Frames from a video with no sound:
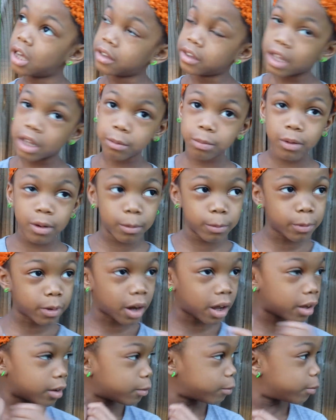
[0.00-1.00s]
that's what
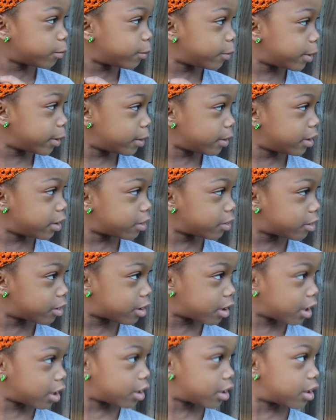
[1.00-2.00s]
right where you're
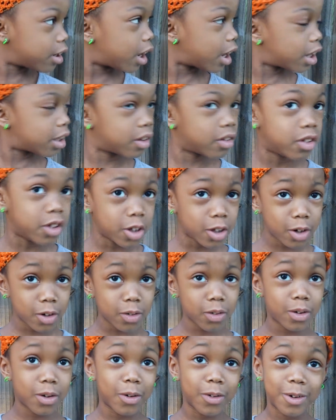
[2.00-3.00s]
saying goodnight because you
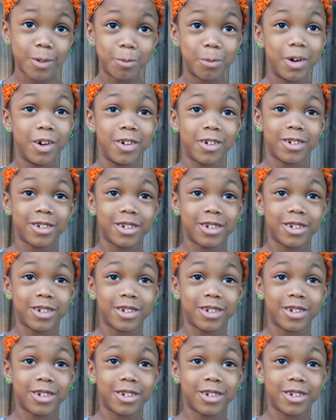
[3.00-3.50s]
don't go to work.